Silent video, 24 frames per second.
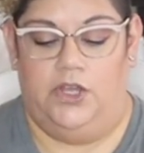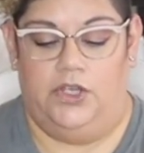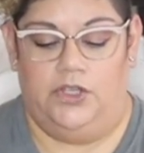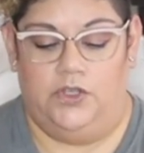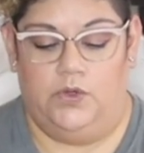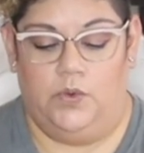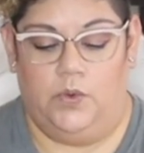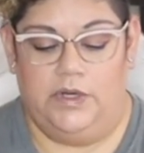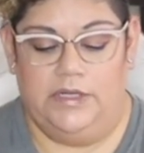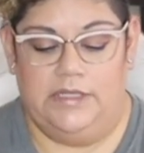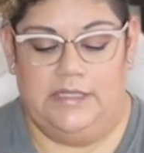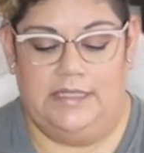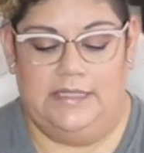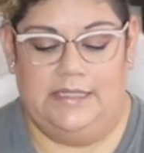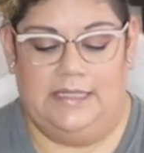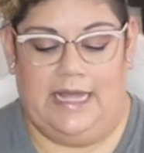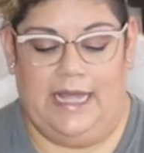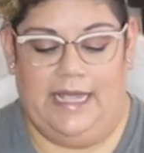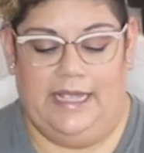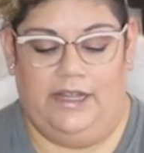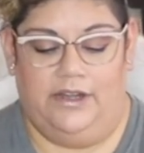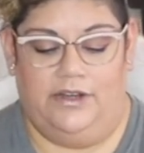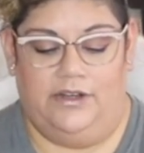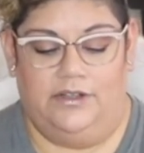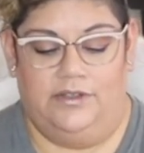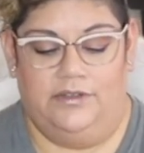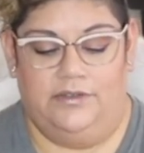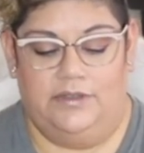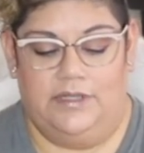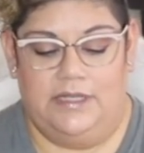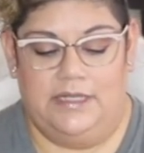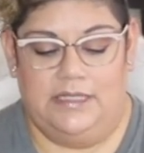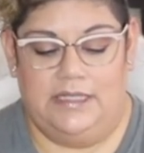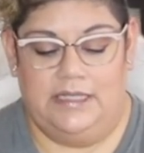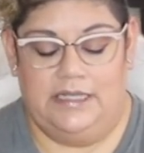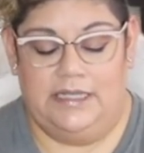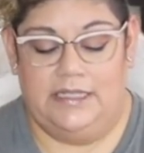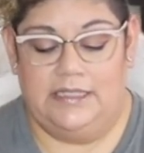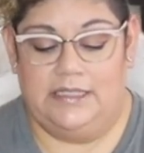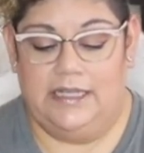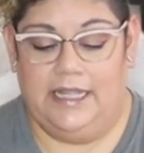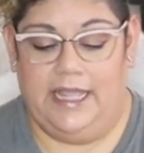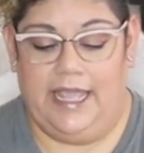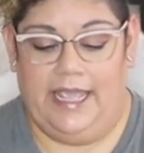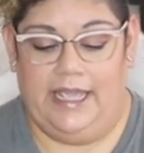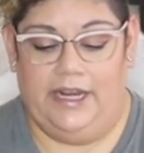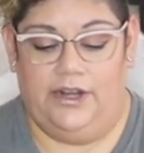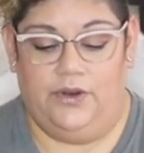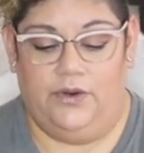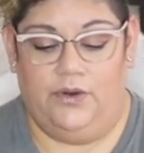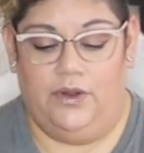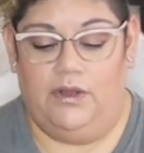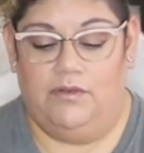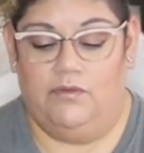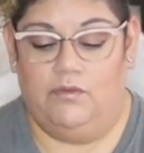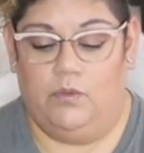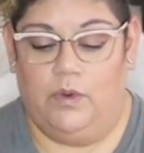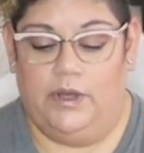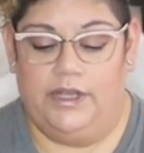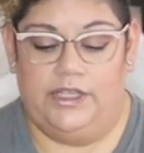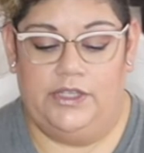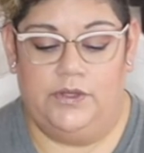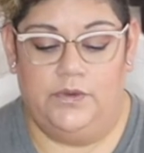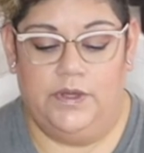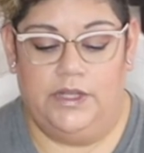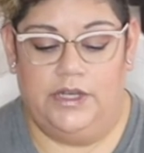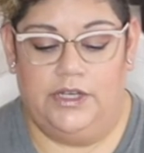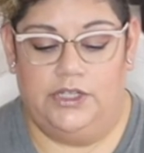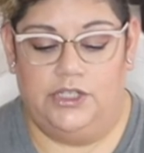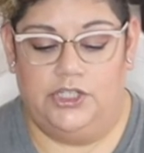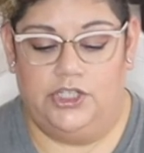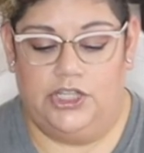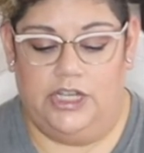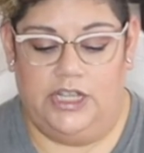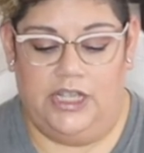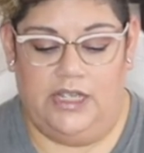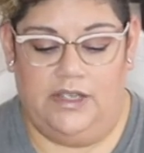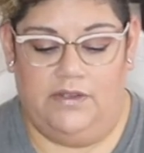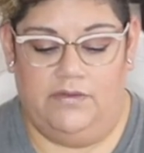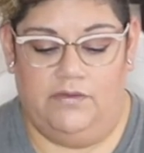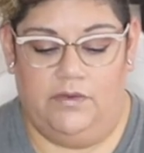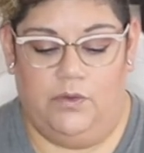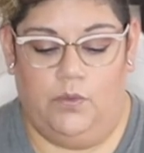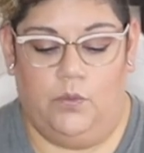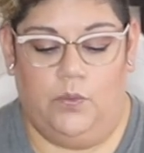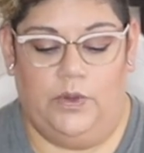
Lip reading: Your desire is an indicator of what you can achieve